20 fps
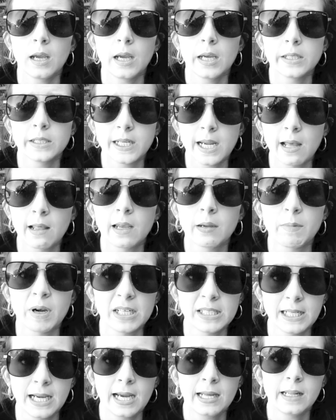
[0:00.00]
and telling
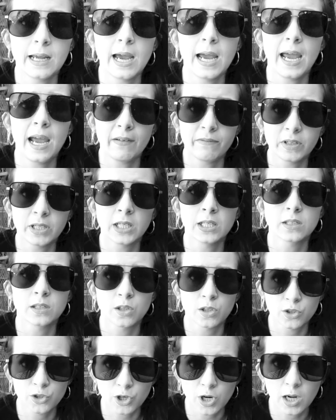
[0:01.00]
my dad I have to get
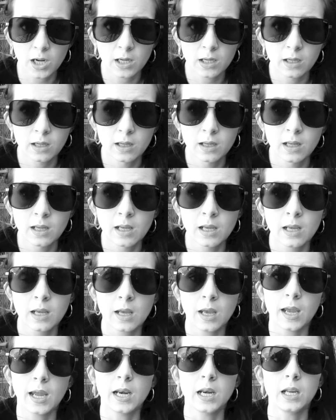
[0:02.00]
to the truck,
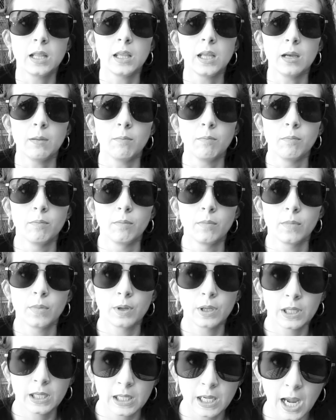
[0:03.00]
and them
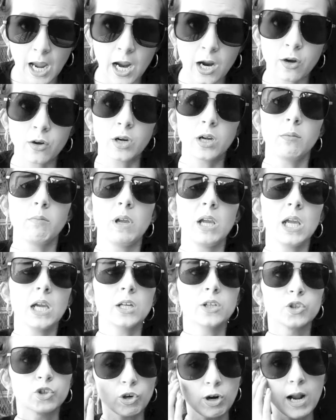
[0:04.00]
carrying me
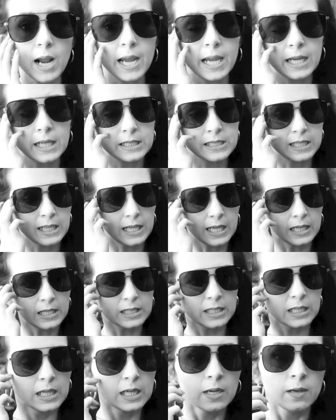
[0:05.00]
and trying to
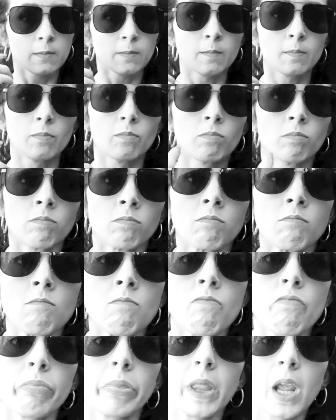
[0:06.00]
get
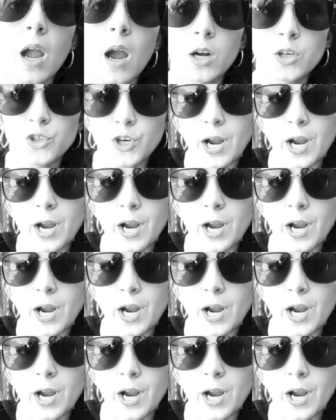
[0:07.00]
our